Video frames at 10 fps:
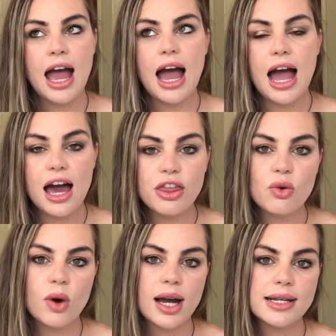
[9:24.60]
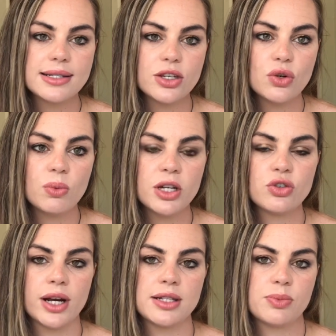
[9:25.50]
Otherwise, you'll be
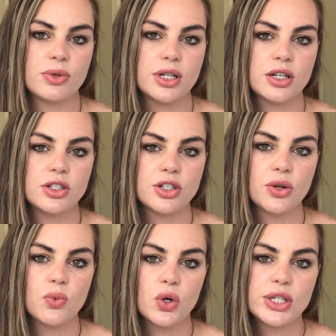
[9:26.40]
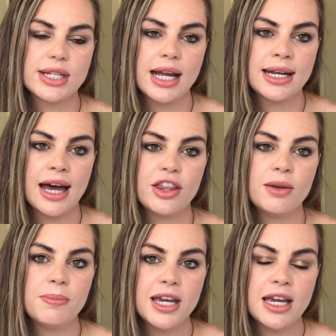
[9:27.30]
transported towards
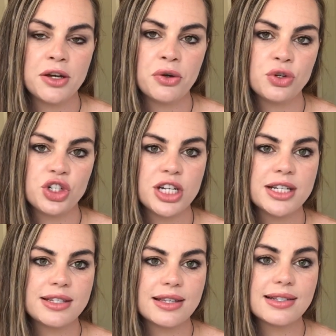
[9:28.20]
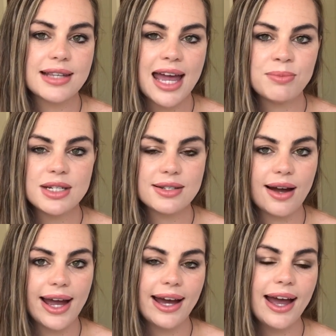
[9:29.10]
another being who shares the same
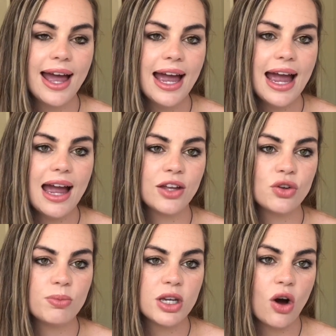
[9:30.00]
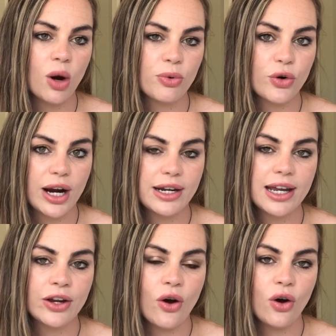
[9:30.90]
desire, and you'll be
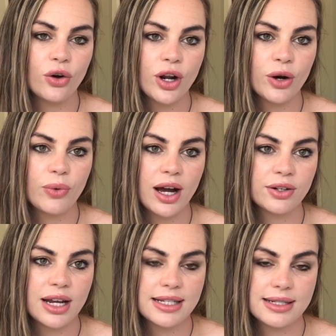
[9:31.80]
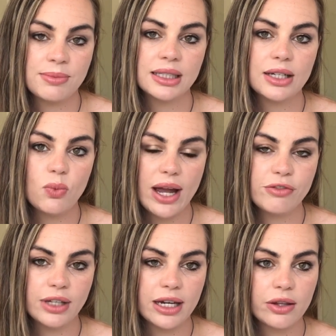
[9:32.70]
operating on around a similar
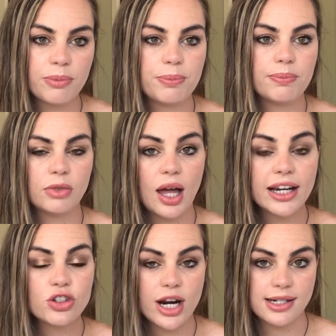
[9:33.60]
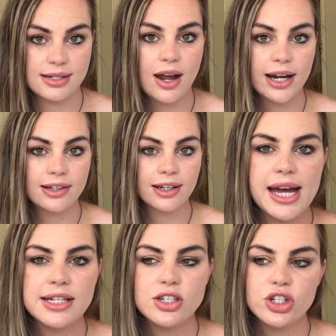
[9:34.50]
wavelength. like attracts like.
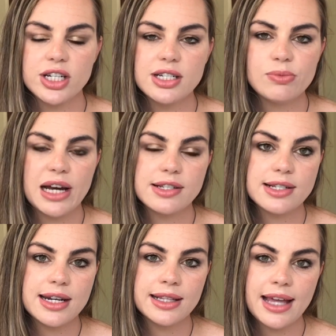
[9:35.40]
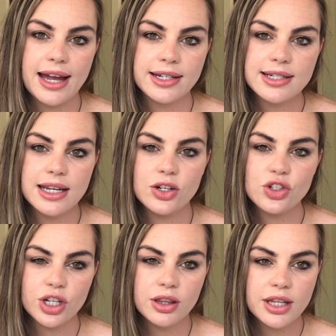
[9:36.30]
It's just about setting that
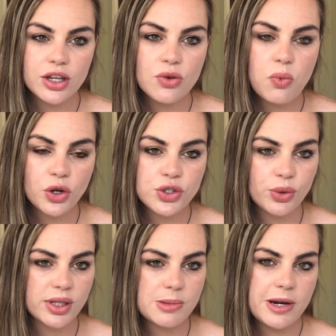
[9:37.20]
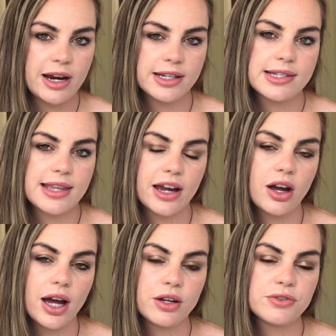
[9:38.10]
intention that you want to experience that
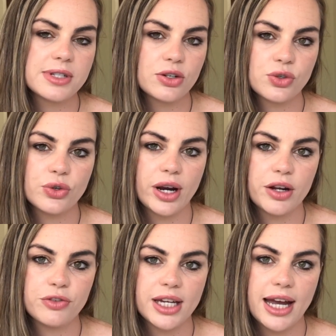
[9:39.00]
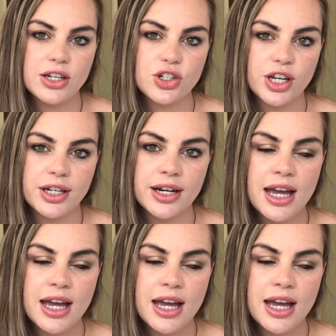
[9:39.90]
kind of sexual gratification.